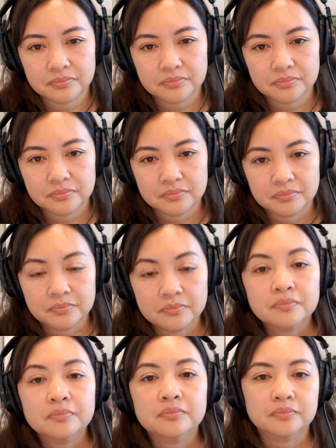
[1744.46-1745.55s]

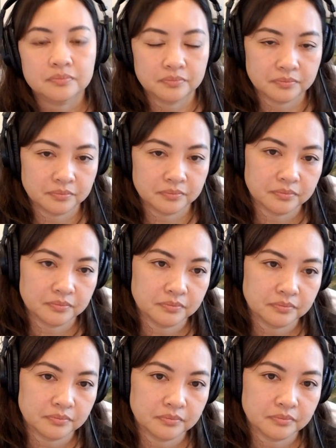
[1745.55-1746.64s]

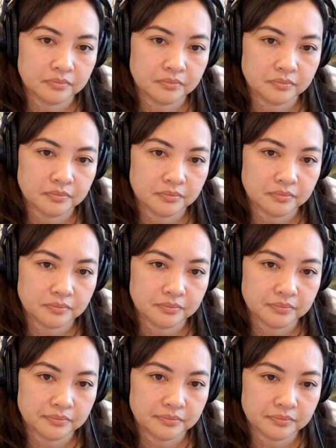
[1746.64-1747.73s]

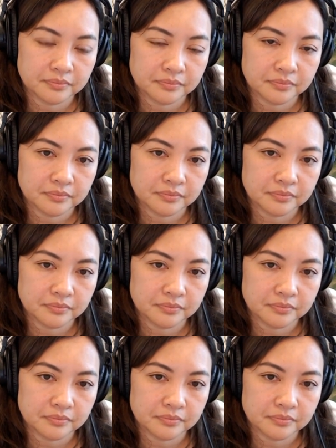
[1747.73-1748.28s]
[no speech]